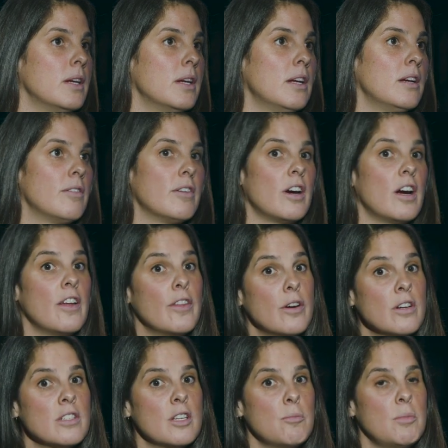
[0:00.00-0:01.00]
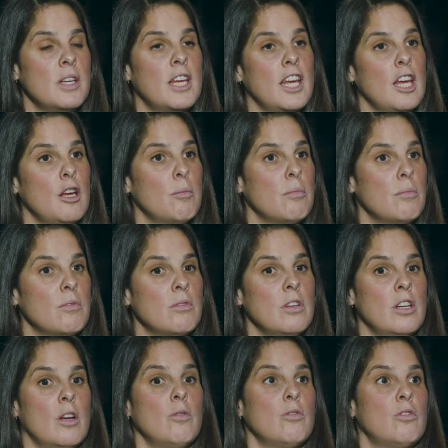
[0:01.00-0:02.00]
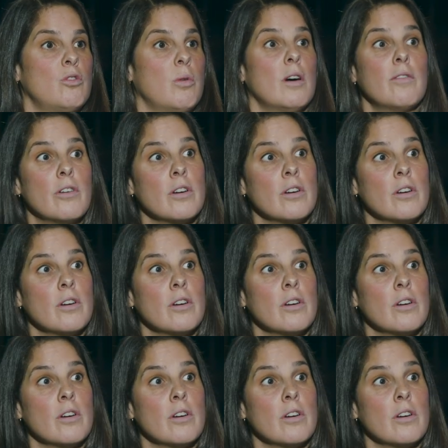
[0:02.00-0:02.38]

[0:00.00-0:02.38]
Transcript: For others, it became, 12